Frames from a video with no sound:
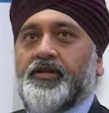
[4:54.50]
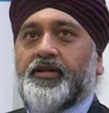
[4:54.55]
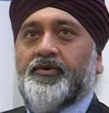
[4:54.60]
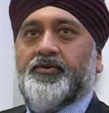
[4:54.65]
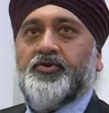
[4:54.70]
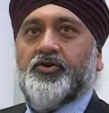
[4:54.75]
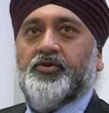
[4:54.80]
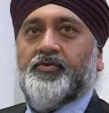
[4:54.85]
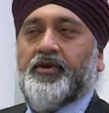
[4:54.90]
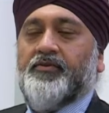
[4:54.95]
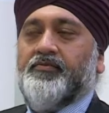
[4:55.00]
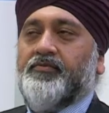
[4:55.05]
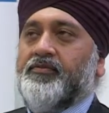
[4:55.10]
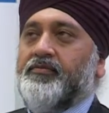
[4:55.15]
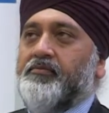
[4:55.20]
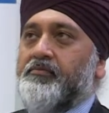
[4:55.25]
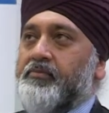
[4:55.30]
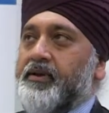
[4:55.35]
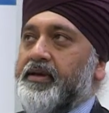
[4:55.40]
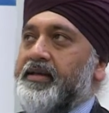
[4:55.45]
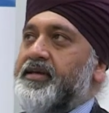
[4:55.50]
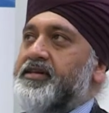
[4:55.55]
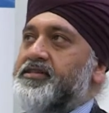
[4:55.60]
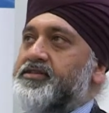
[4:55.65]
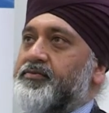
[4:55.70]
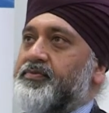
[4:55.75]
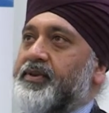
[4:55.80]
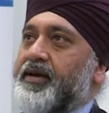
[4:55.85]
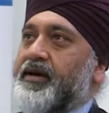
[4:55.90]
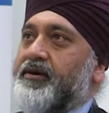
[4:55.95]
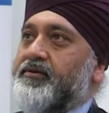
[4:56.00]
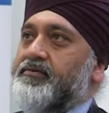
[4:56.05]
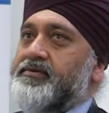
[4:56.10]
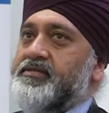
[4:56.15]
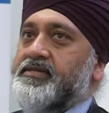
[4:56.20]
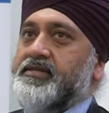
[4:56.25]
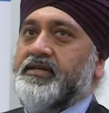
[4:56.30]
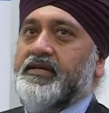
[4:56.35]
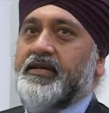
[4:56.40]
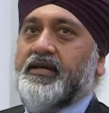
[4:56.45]
know, we're talking about billions of
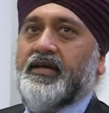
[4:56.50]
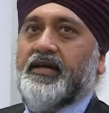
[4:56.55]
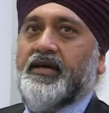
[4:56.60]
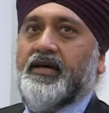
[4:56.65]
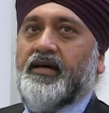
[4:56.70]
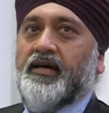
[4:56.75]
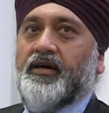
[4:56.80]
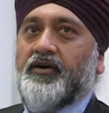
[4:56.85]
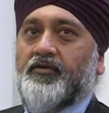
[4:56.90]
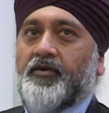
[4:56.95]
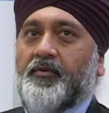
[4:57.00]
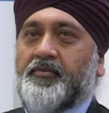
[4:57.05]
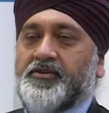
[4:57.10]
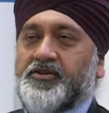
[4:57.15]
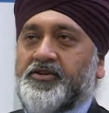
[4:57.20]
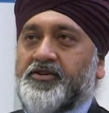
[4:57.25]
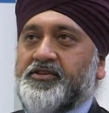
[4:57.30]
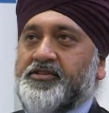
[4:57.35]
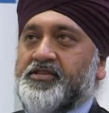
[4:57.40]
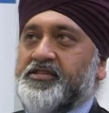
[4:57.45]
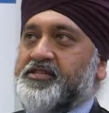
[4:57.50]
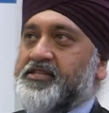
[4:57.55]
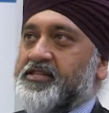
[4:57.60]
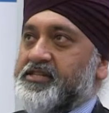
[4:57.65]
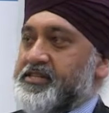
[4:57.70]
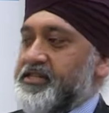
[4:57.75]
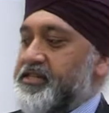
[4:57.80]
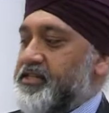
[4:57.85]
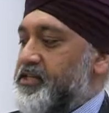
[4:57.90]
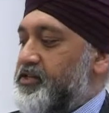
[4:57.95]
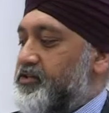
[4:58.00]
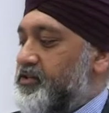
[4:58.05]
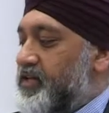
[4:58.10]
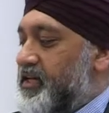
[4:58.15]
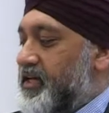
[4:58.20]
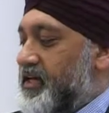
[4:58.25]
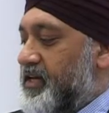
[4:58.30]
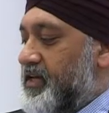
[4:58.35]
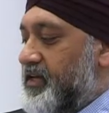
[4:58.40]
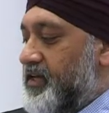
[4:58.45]
pounds of opportunity just in the
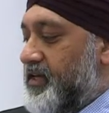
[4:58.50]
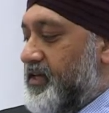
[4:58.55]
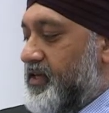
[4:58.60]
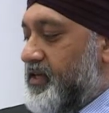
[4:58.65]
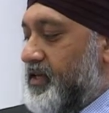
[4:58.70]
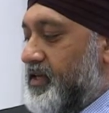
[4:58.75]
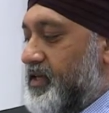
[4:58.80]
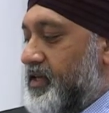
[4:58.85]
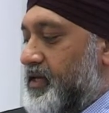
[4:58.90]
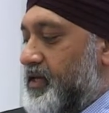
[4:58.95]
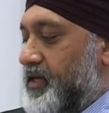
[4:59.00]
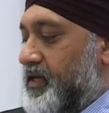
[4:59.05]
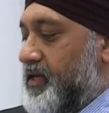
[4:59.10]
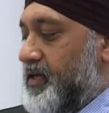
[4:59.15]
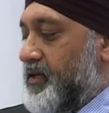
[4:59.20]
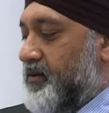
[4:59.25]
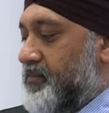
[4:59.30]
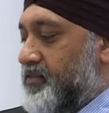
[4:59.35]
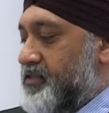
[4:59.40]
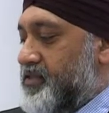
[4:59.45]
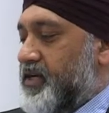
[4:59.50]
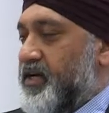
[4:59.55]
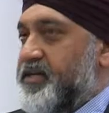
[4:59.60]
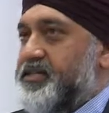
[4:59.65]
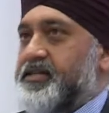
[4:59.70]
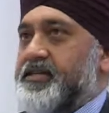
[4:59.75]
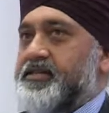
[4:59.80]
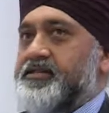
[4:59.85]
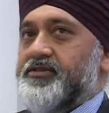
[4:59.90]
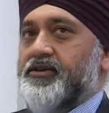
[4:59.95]
UK cited.